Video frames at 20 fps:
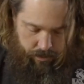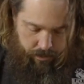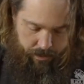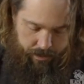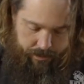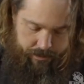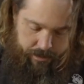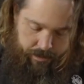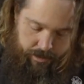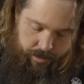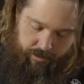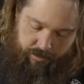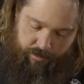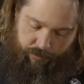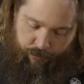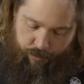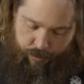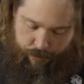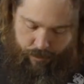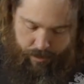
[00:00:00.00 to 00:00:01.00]
Next thing is you
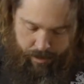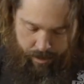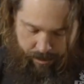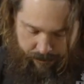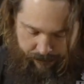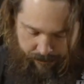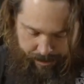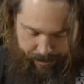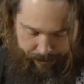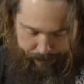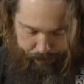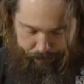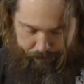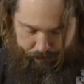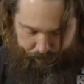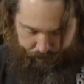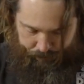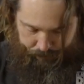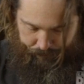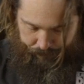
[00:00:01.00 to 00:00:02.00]
flip it over.
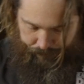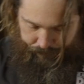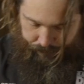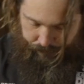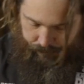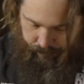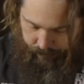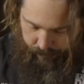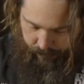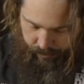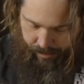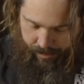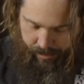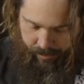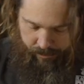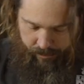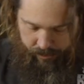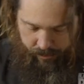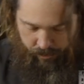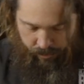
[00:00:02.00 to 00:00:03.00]

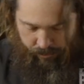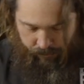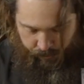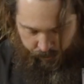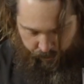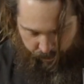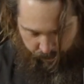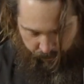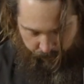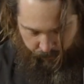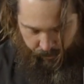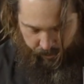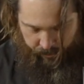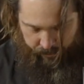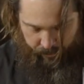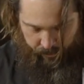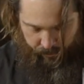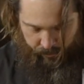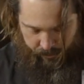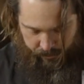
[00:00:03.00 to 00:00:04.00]
Now you've got to remove
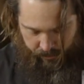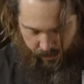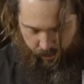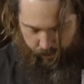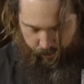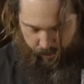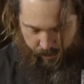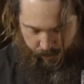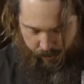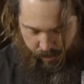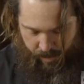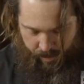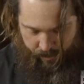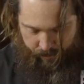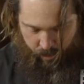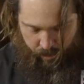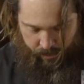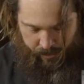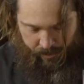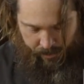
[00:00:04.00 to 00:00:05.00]
this whole
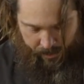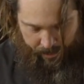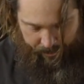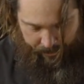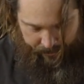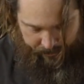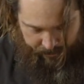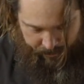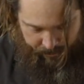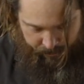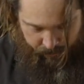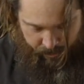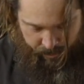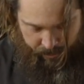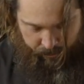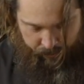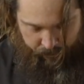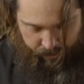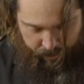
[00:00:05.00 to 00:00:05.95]
membrane like any set of rack of